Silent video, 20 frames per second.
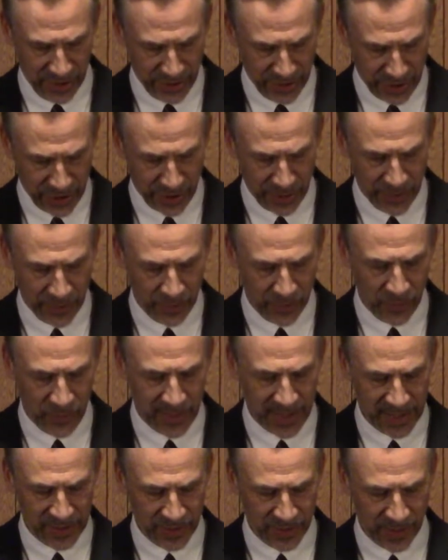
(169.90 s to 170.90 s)
2.
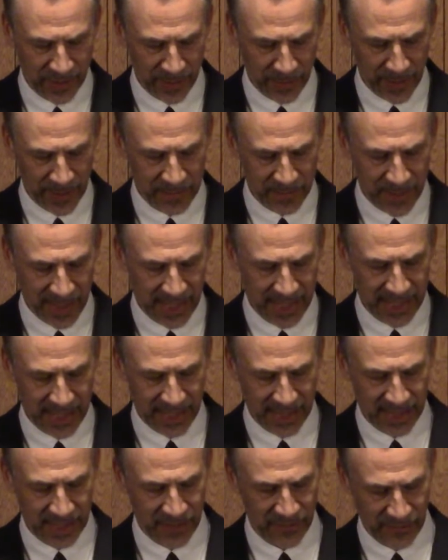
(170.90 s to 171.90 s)
He's going to repeat
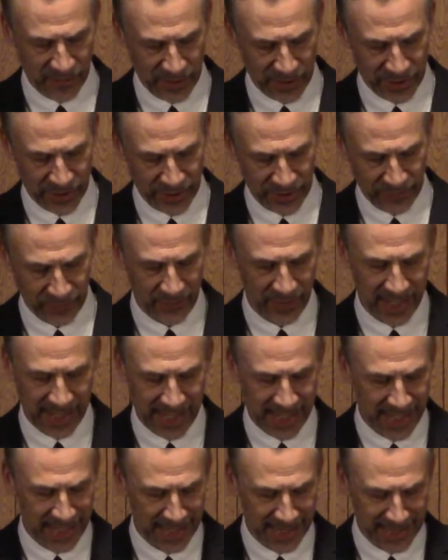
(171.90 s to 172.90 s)
it in verse
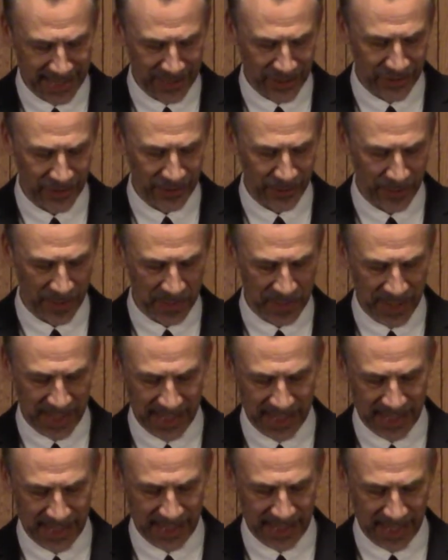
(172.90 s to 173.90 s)
3. And he's going to
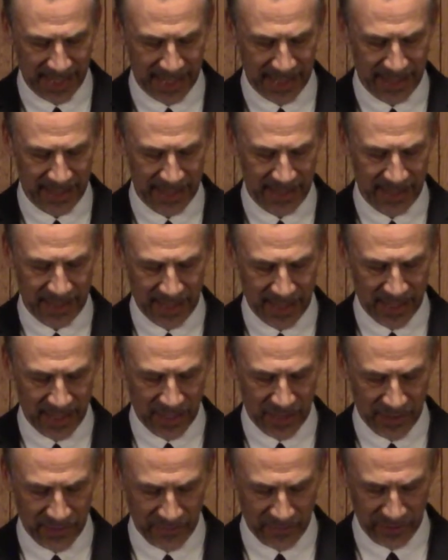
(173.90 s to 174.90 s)
repeat it in
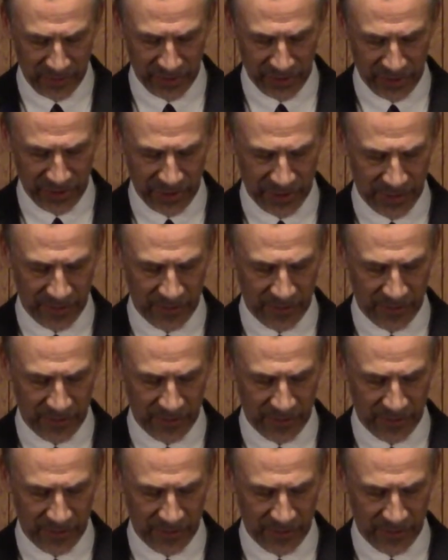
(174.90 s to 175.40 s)
verse